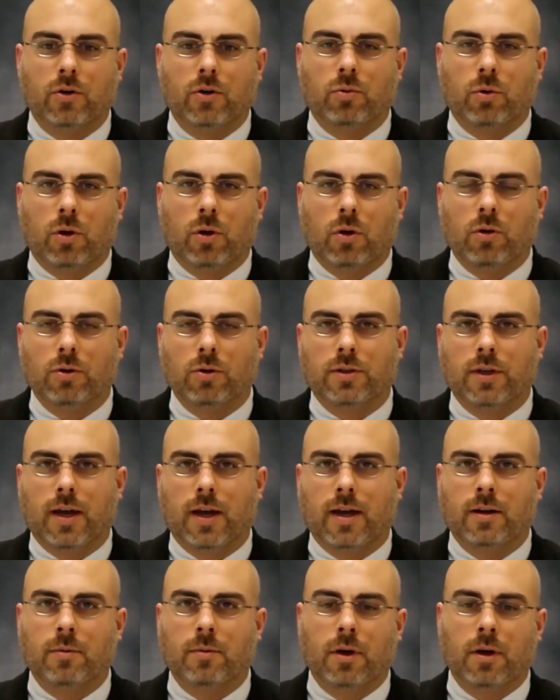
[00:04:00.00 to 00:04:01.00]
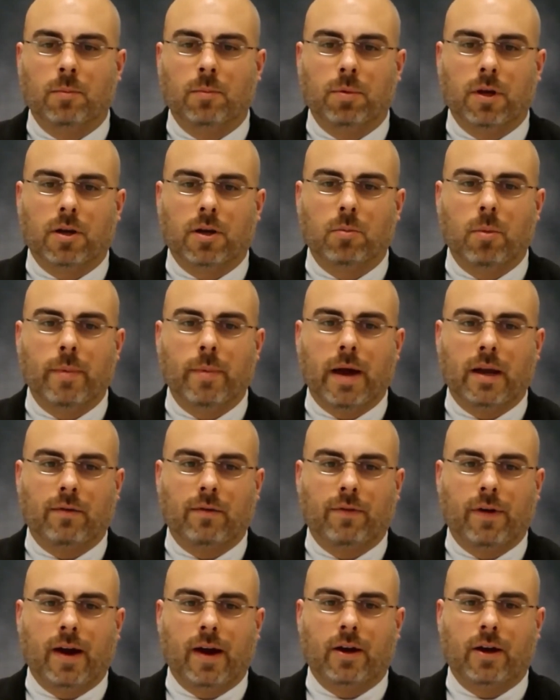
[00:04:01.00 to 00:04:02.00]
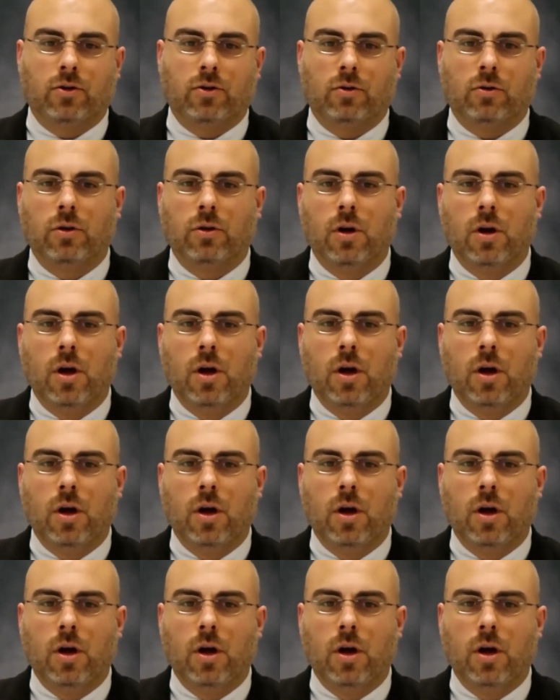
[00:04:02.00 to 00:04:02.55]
controls at an applicable manufacturer.